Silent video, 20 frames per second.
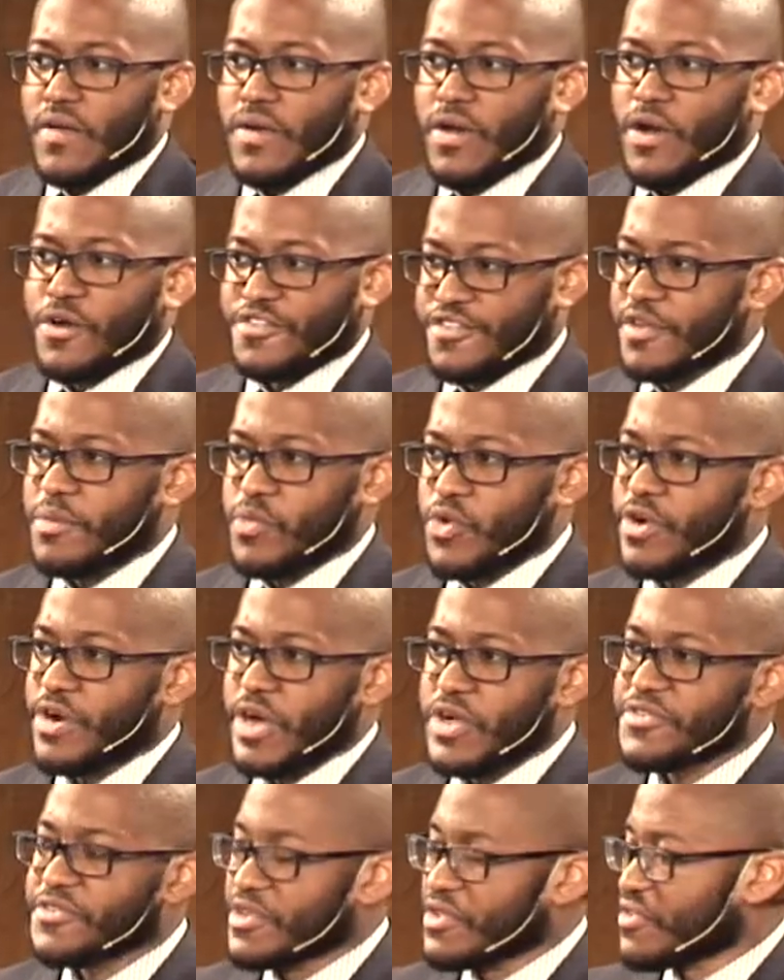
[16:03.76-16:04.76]
are somewhere
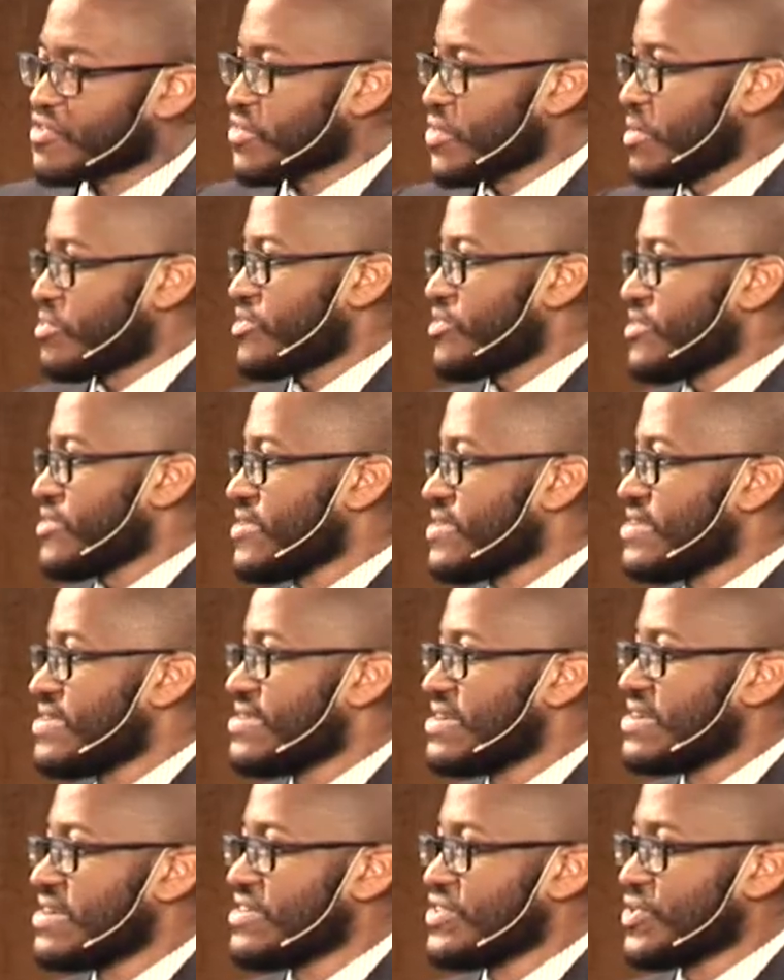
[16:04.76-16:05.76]
else in Scripture.
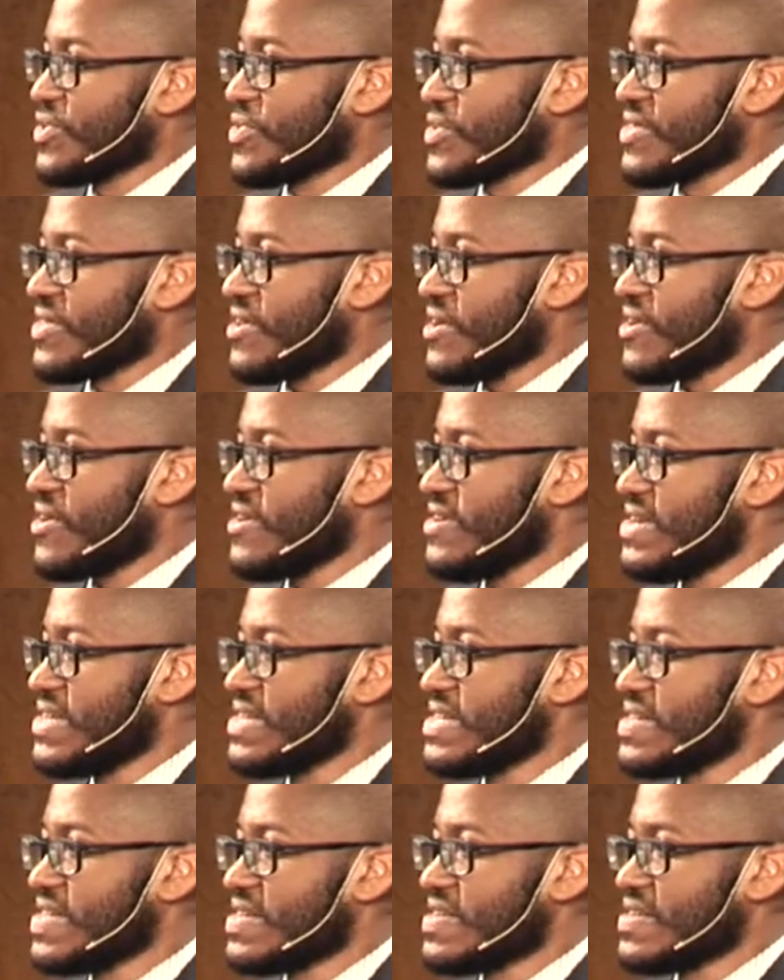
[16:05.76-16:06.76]
You know where they are?
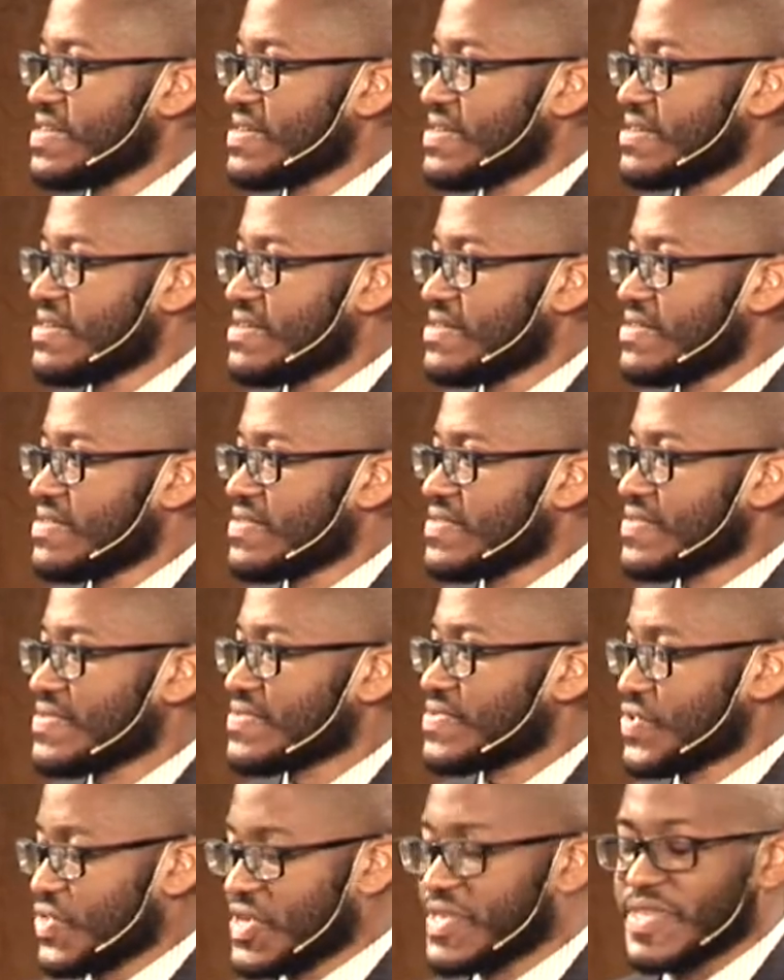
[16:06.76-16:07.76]

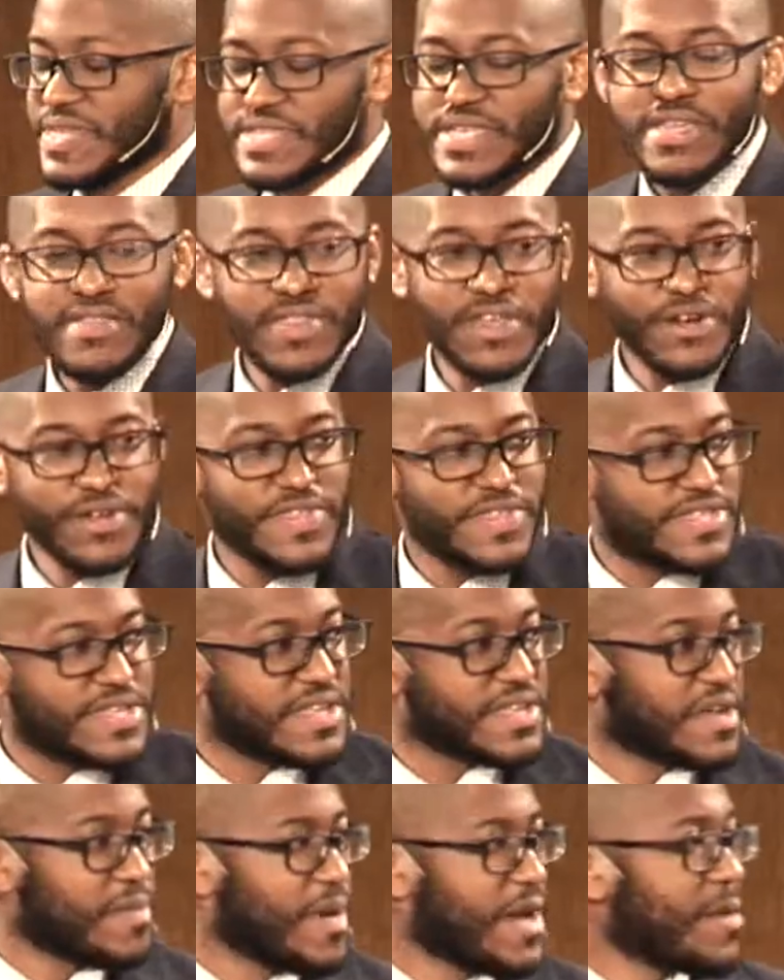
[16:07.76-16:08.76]
Well, they're in the
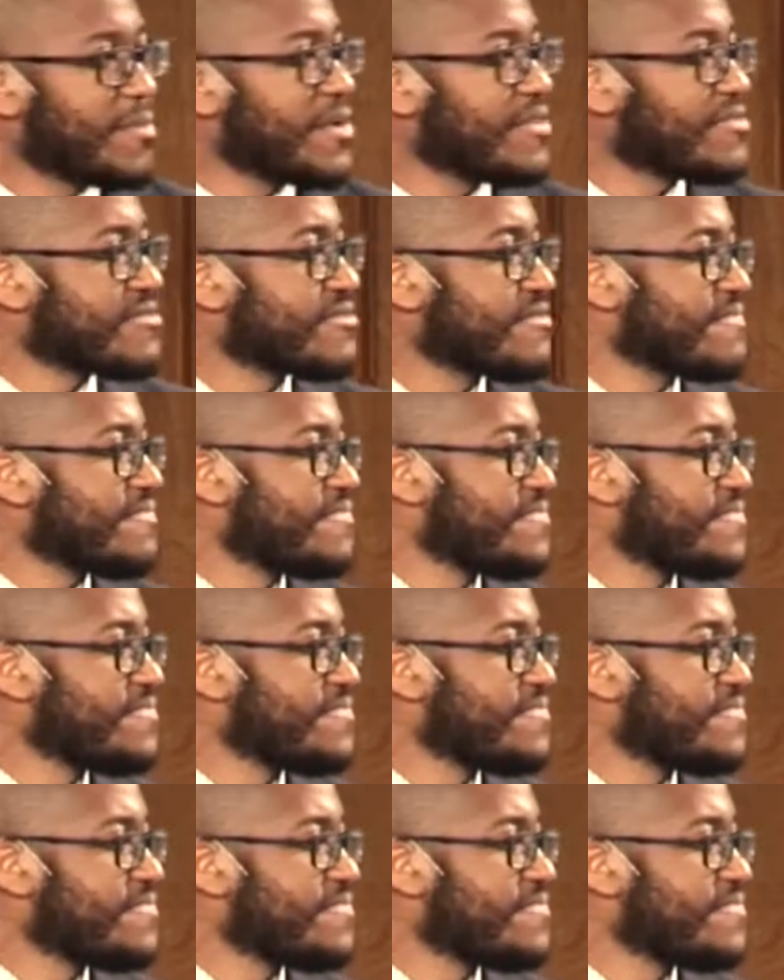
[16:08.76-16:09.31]
Ten Commandments.